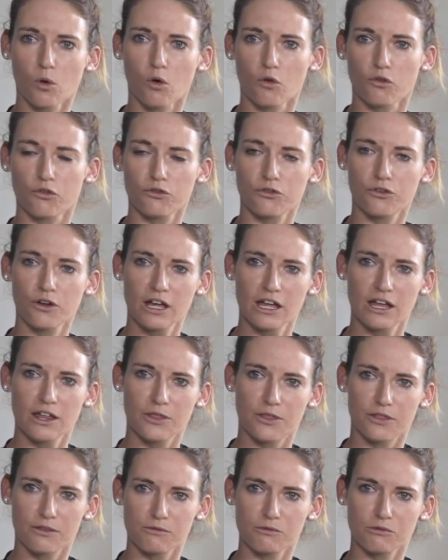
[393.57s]
off
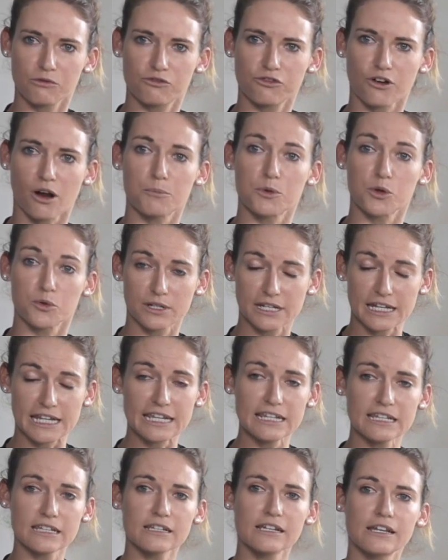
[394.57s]
from your
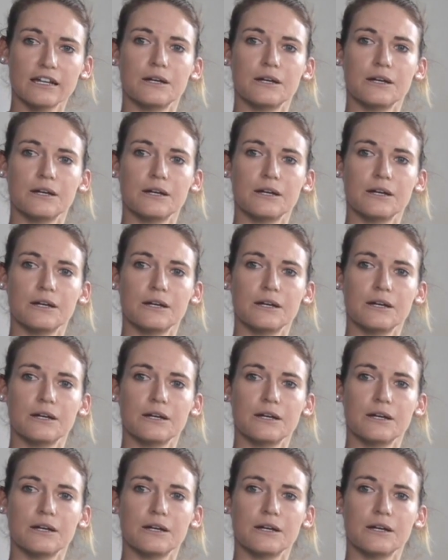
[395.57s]
knee.